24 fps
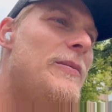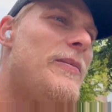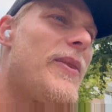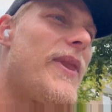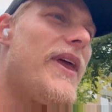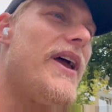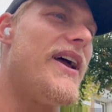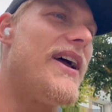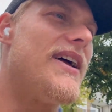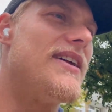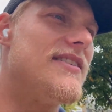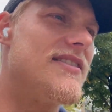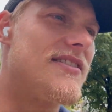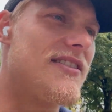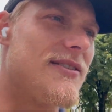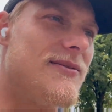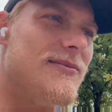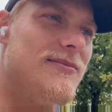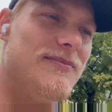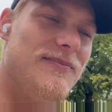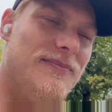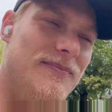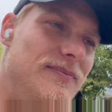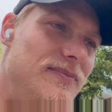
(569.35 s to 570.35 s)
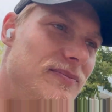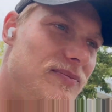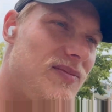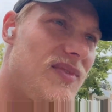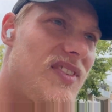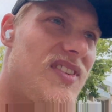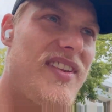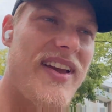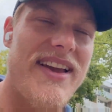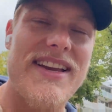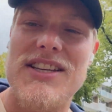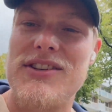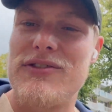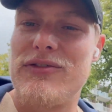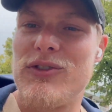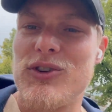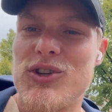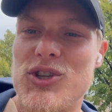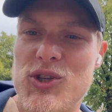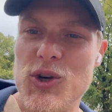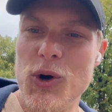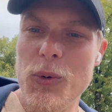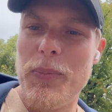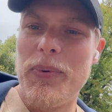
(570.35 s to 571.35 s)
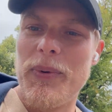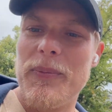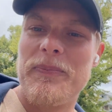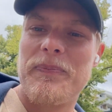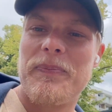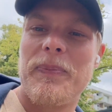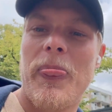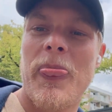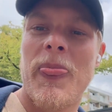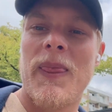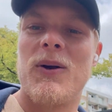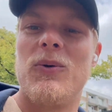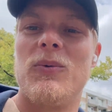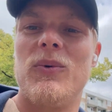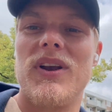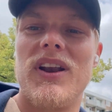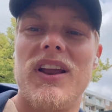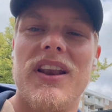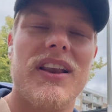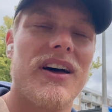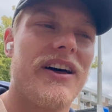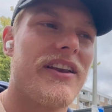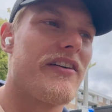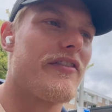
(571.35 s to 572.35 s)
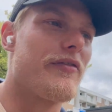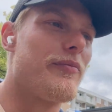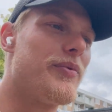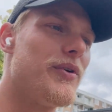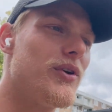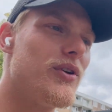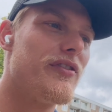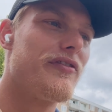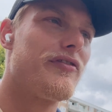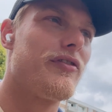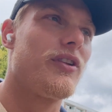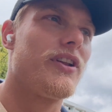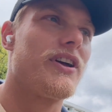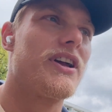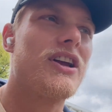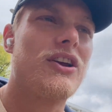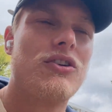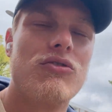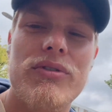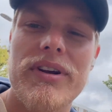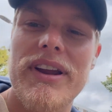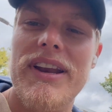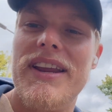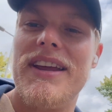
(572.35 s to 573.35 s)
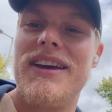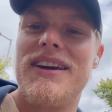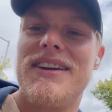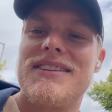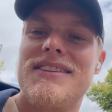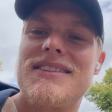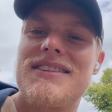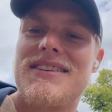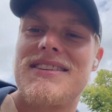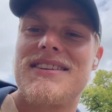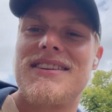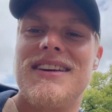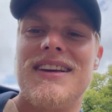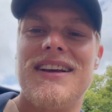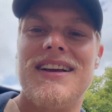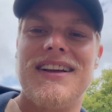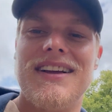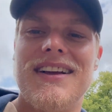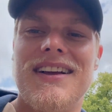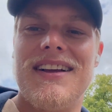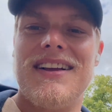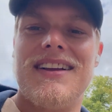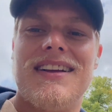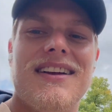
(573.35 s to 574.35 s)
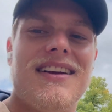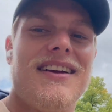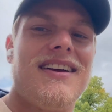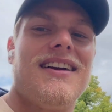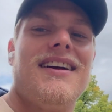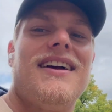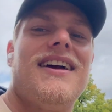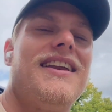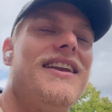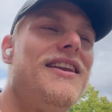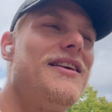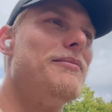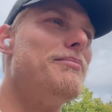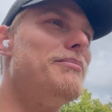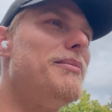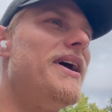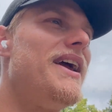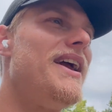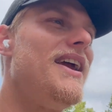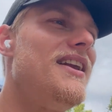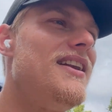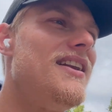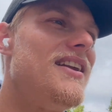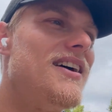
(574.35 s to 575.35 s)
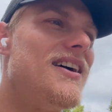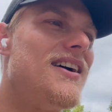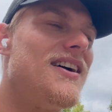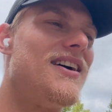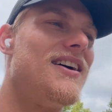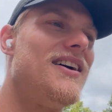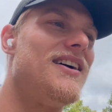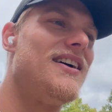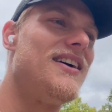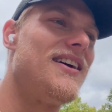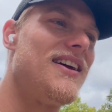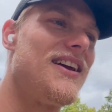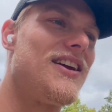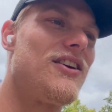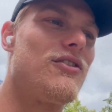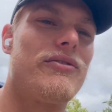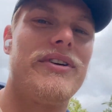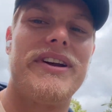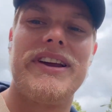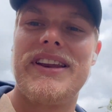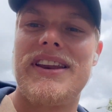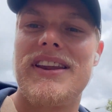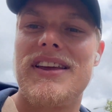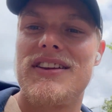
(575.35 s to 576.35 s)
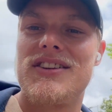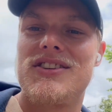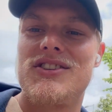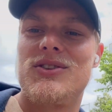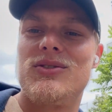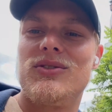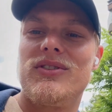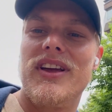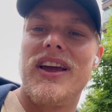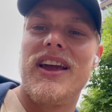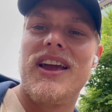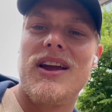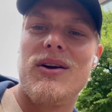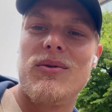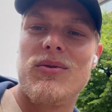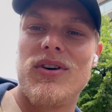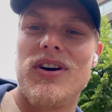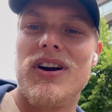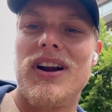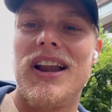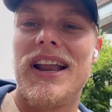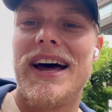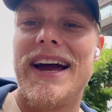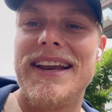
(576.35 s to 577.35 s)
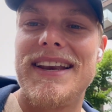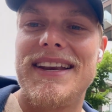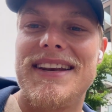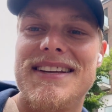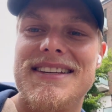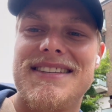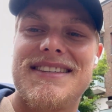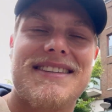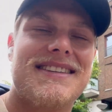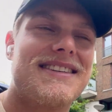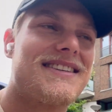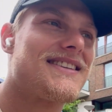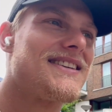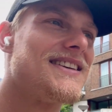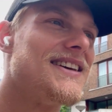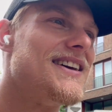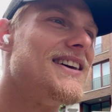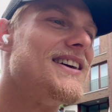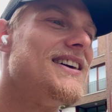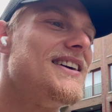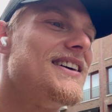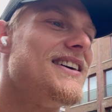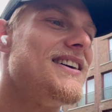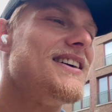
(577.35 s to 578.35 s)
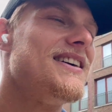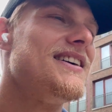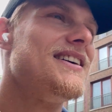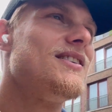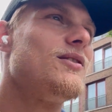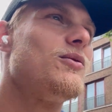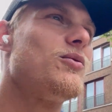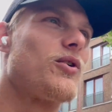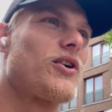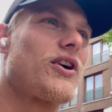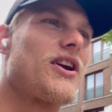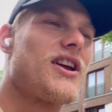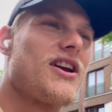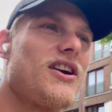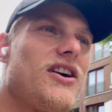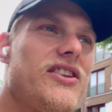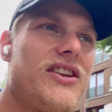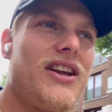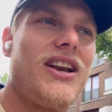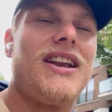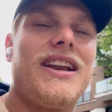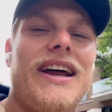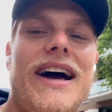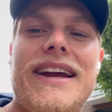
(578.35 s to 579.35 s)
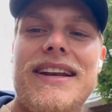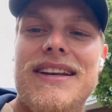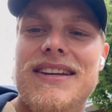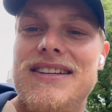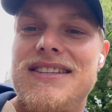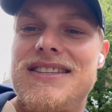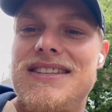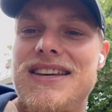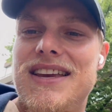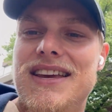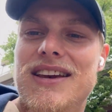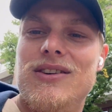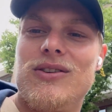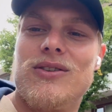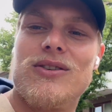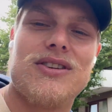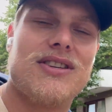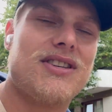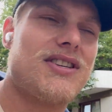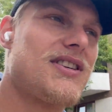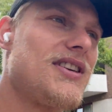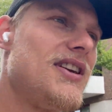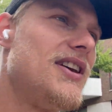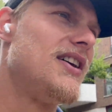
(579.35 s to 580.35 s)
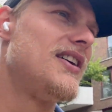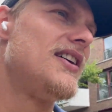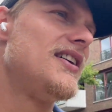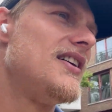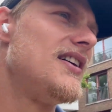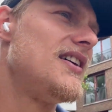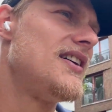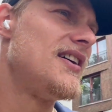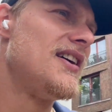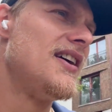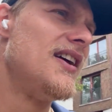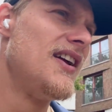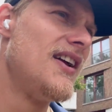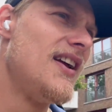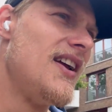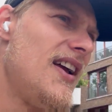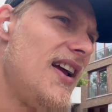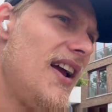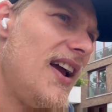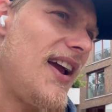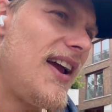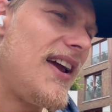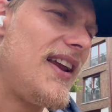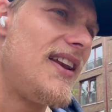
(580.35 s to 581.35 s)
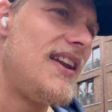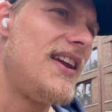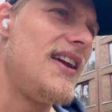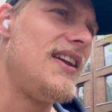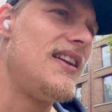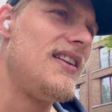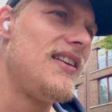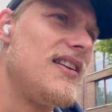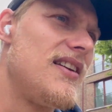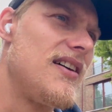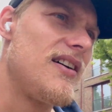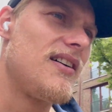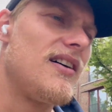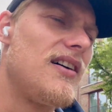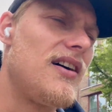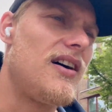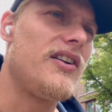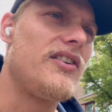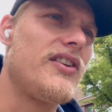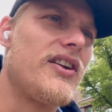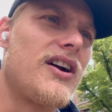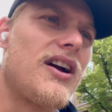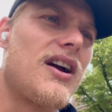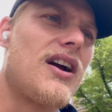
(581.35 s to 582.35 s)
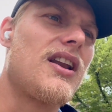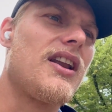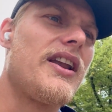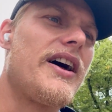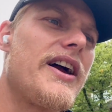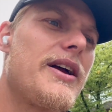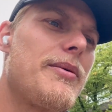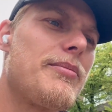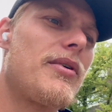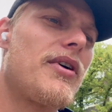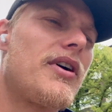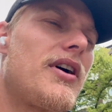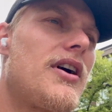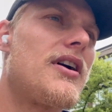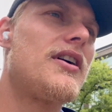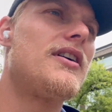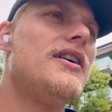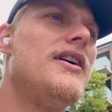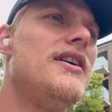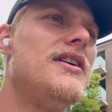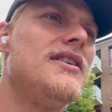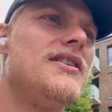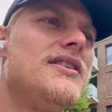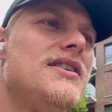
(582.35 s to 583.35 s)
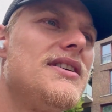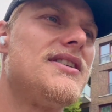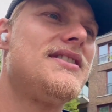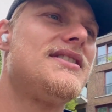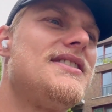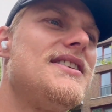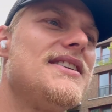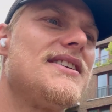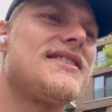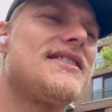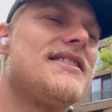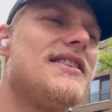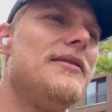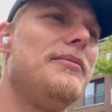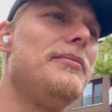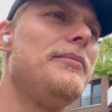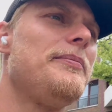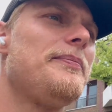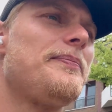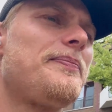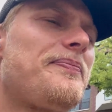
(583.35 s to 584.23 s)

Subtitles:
and tasteful soup with a lot of beautiful ingredients. And the main ingredients today were lightness, working on the lightness skills and on the Kleibar system.